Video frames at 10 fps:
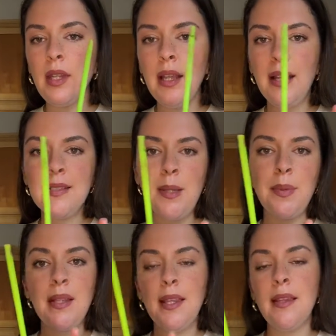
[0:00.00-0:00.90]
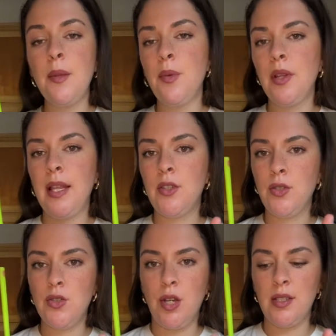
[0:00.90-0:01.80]
Except I think they put like 2
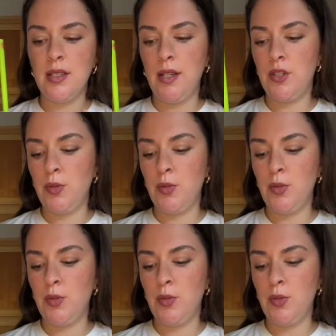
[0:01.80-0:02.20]
shots and I just